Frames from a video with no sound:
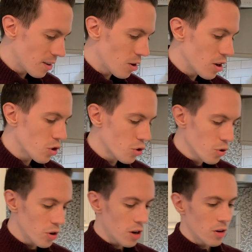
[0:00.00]

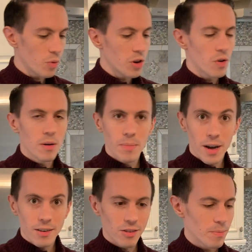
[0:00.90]
included when you
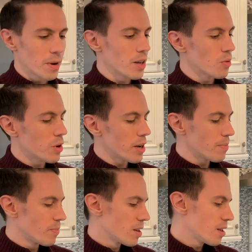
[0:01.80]
unbox it, by the way,
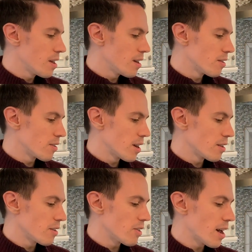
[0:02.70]
is
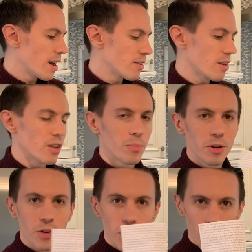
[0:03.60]
Lisa has a little bit
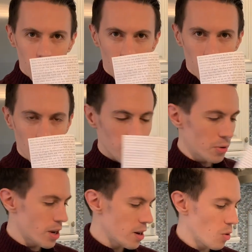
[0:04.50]
of a note to
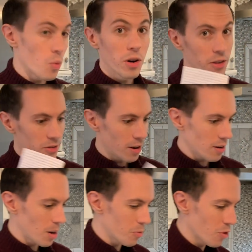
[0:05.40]
explain where the scent
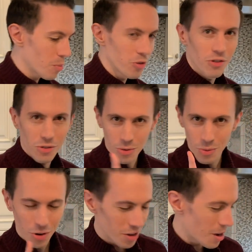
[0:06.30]
comes from, which is
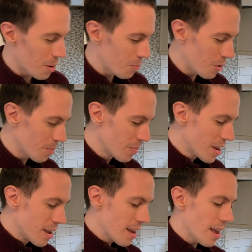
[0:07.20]
really helpful.
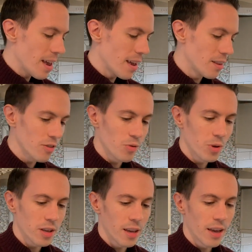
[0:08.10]
And this is
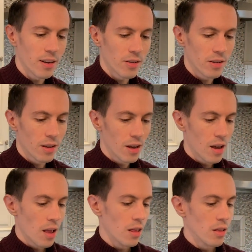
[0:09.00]
what the candle
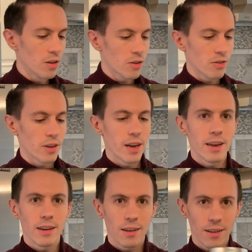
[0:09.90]
looks
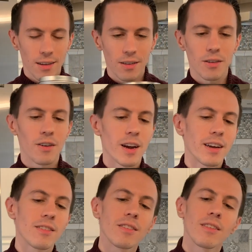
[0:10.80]
like. All right.